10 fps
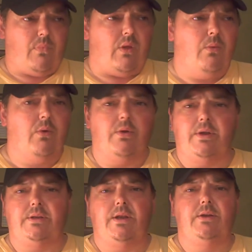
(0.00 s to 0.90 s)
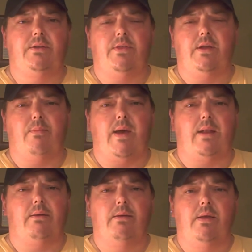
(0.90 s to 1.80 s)
we're going to continue to think about
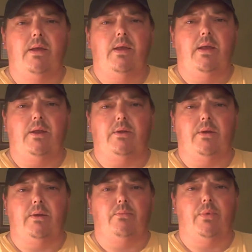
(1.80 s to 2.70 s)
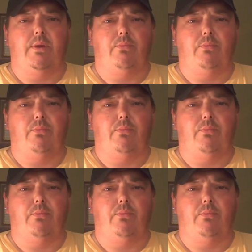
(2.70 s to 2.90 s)
her and